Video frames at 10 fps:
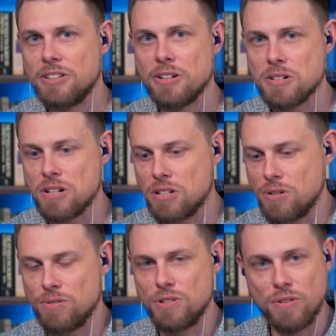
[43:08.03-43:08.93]

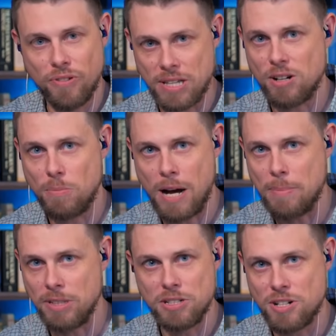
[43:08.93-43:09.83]
you've read the whole
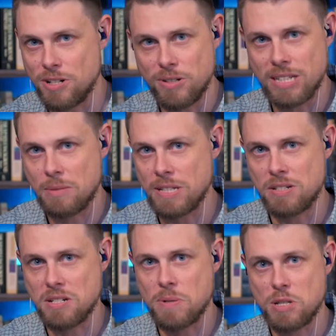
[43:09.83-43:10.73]
Bible and you don't know anything
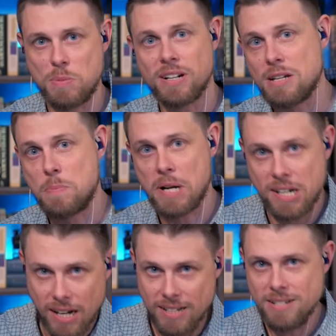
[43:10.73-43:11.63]
about the Jezebel spirit is
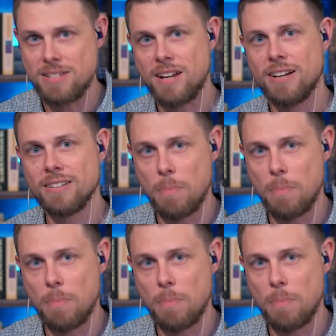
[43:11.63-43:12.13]
because